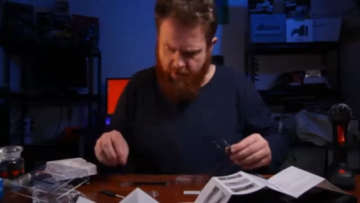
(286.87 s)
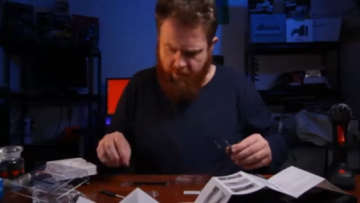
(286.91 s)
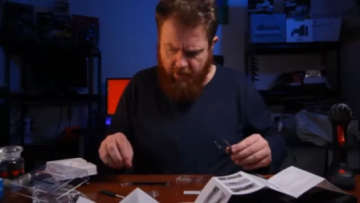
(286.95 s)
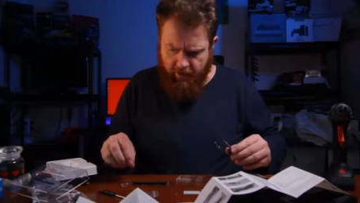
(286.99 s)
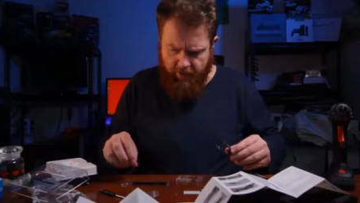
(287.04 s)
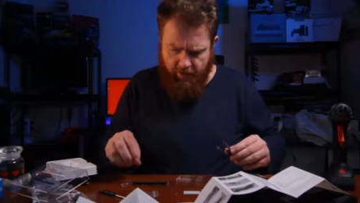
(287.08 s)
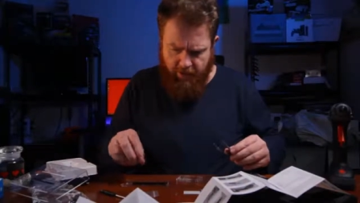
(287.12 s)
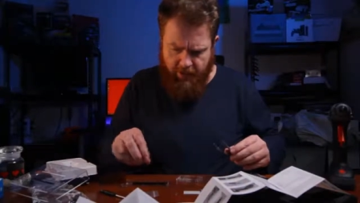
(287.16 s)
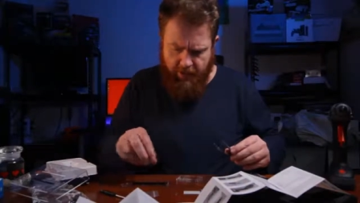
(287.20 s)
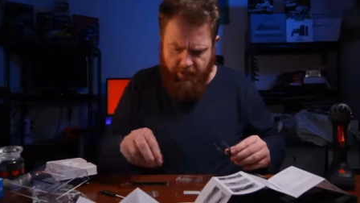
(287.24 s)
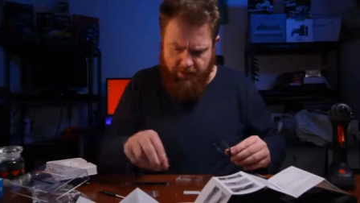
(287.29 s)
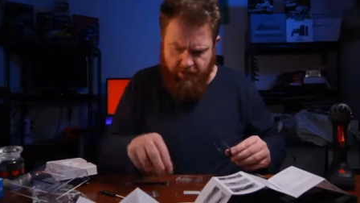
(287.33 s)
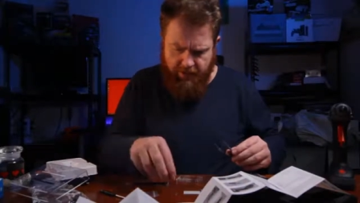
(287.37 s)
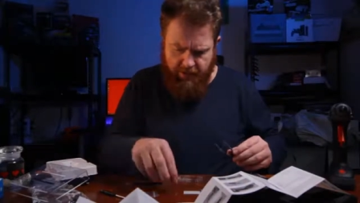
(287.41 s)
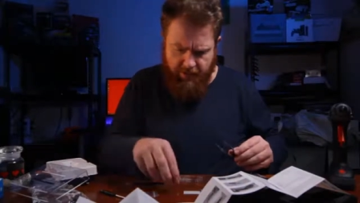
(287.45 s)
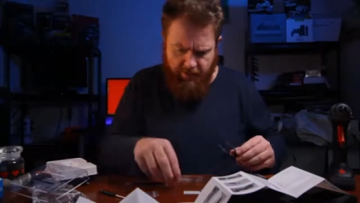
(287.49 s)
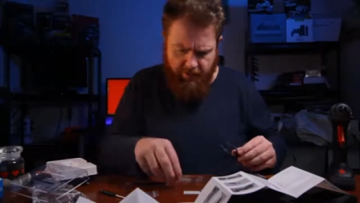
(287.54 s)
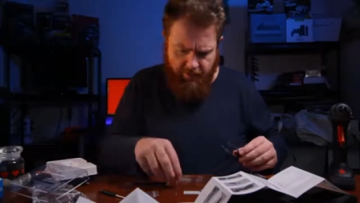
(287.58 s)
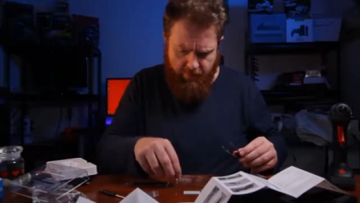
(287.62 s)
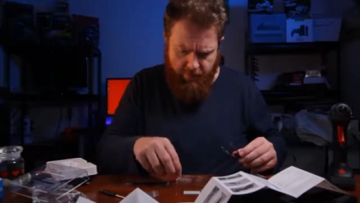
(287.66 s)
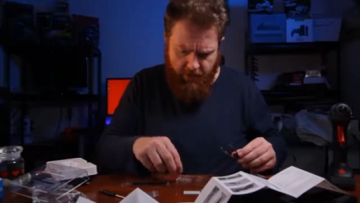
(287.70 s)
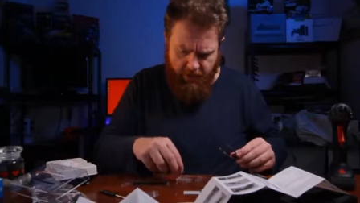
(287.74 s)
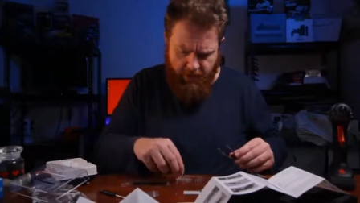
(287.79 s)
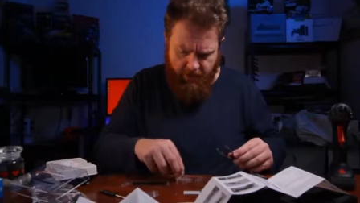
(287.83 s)
I'm guessing
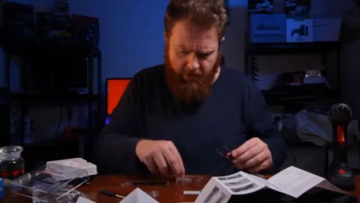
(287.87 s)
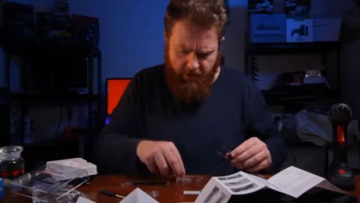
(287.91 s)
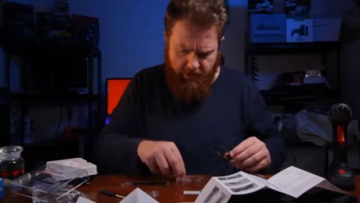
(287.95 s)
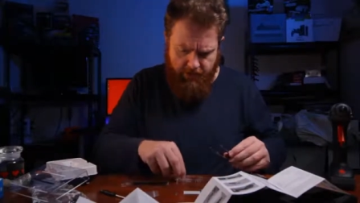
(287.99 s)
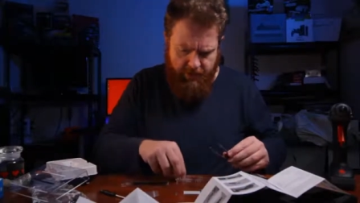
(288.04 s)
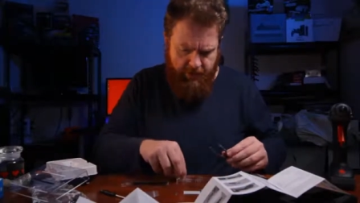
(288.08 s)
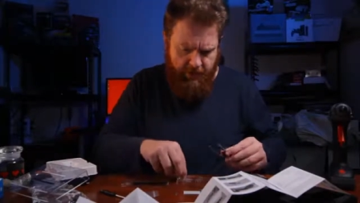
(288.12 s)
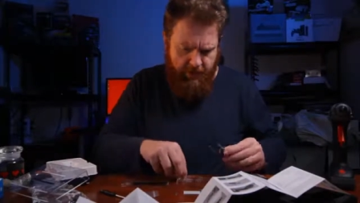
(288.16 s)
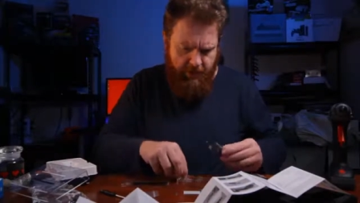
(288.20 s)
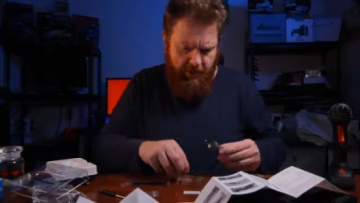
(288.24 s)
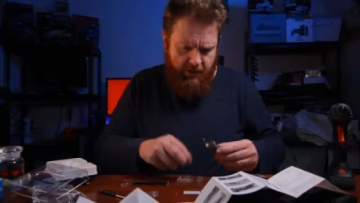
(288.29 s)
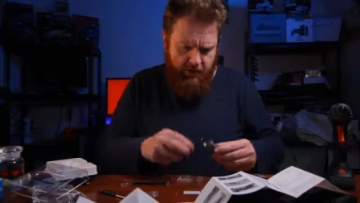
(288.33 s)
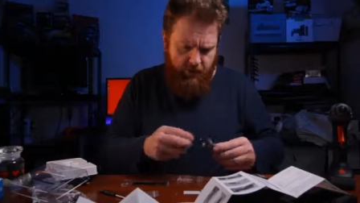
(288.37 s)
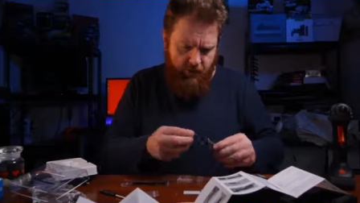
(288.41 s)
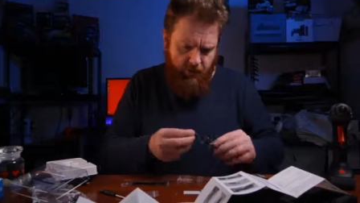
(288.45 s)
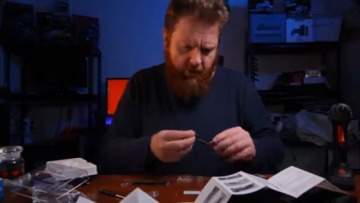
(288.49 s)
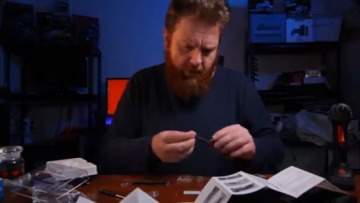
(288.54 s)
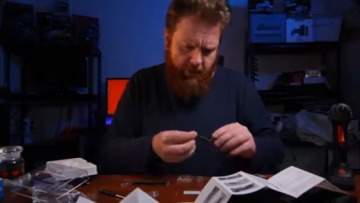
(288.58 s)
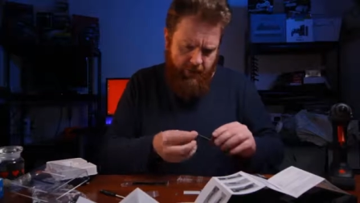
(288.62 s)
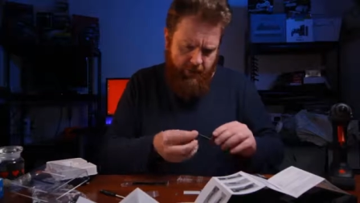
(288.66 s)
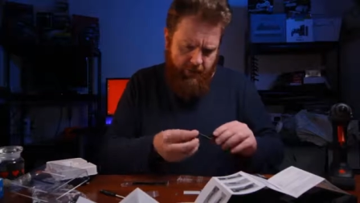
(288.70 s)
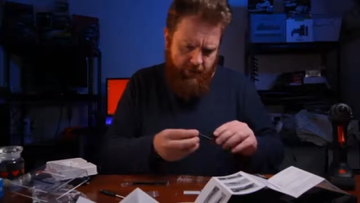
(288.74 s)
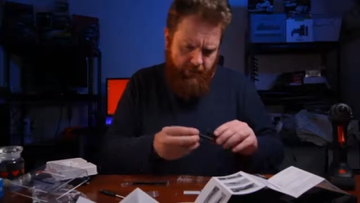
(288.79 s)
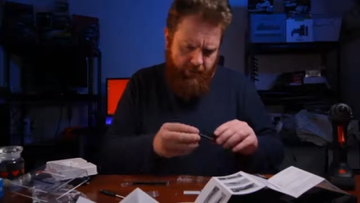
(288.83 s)
it means this
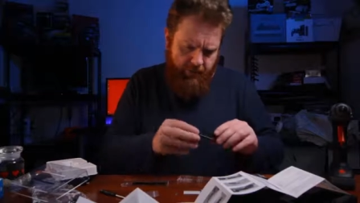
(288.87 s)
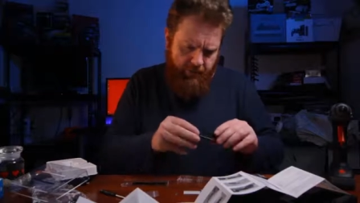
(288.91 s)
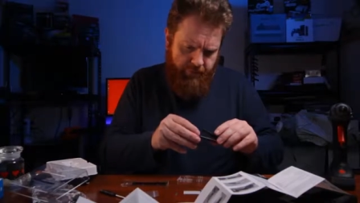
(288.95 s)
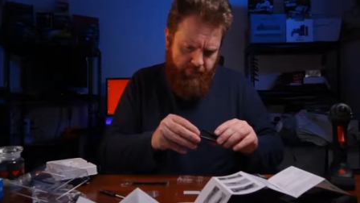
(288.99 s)
one.